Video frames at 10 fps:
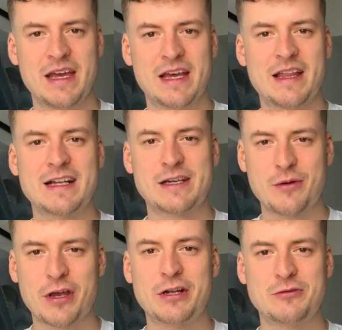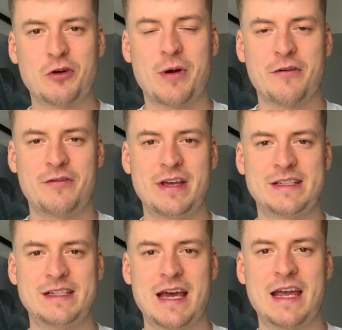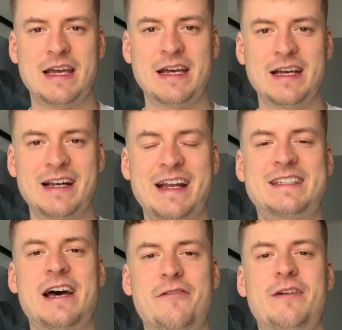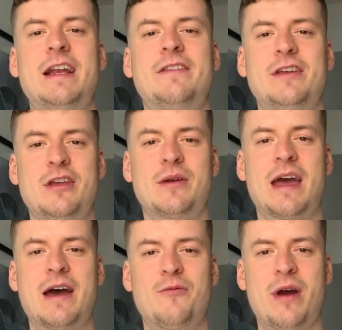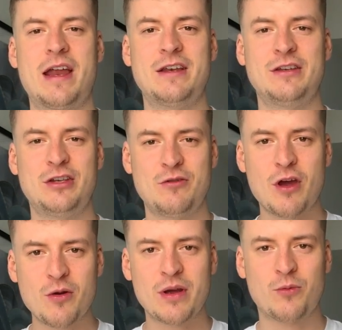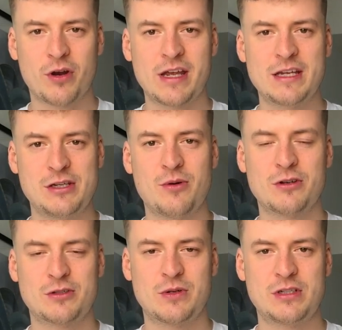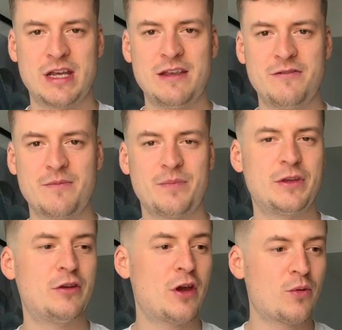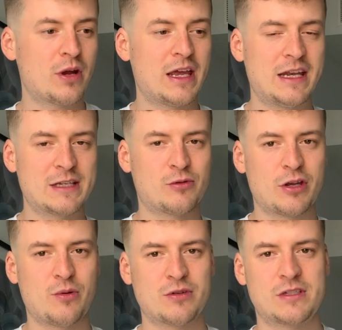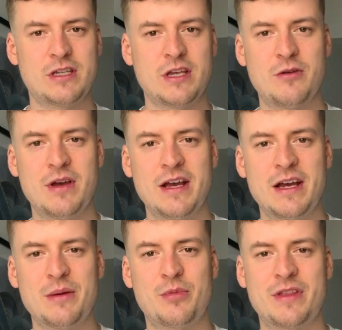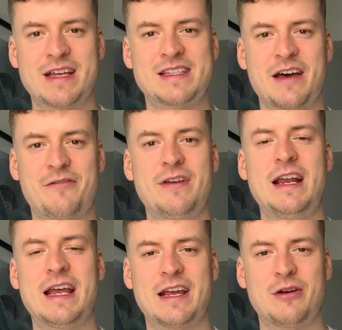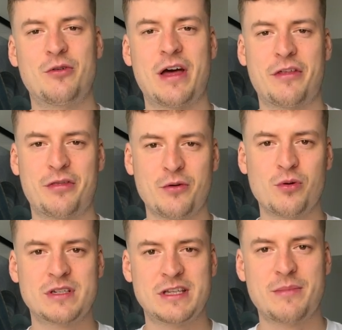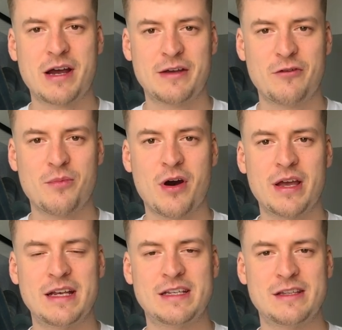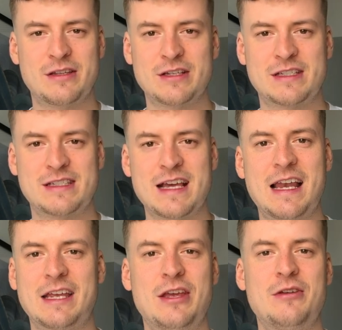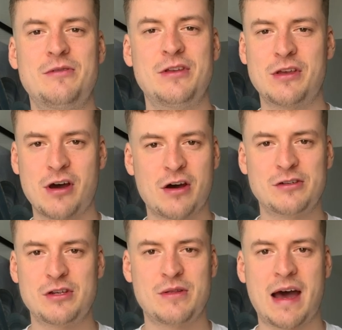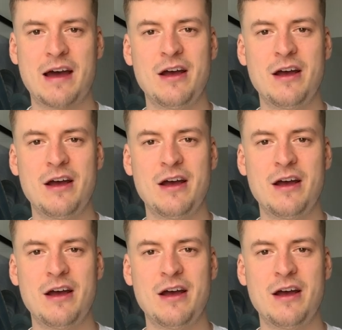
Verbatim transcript: That's how we're going to talk about fear today. It's that feeling that you get when you know what it is you want to achieve, you know what it is what you want to do, but there's that feeling or that thought in the back of your mind that's telling you that you can't do that,